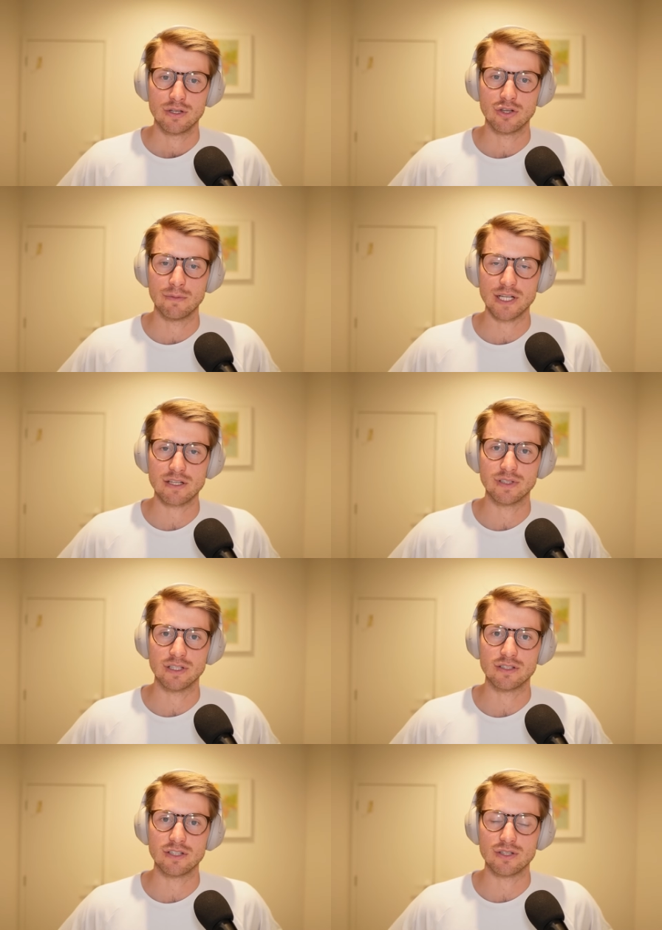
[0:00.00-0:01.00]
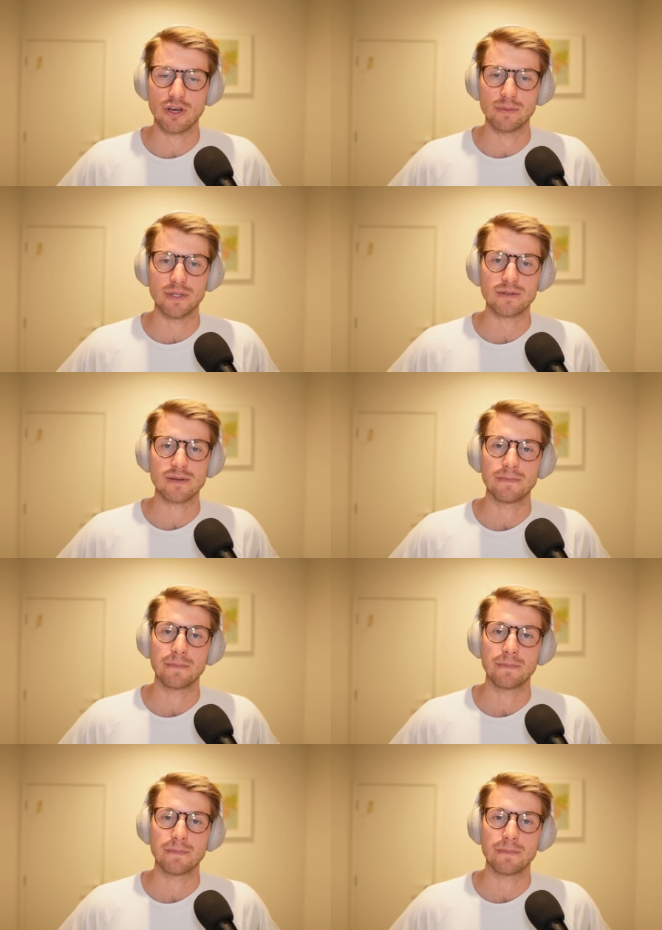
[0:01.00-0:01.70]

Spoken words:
much of a disturbance.